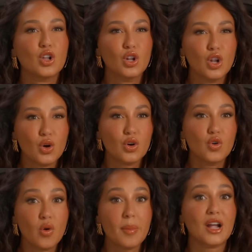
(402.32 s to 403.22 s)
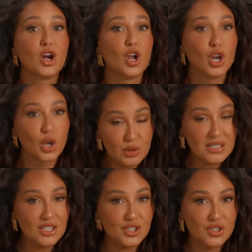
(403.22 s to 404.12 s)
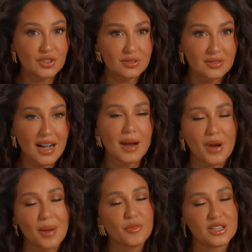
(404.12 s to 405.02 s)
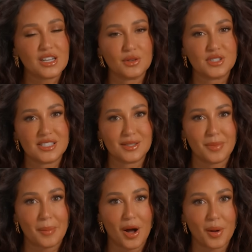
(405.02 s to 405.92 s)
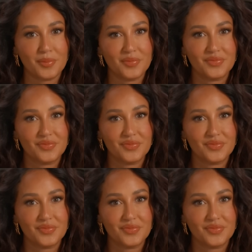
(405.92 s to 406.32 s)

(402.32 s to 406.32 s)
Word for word: who am I closest to? I'm, I'm really closest to my mom.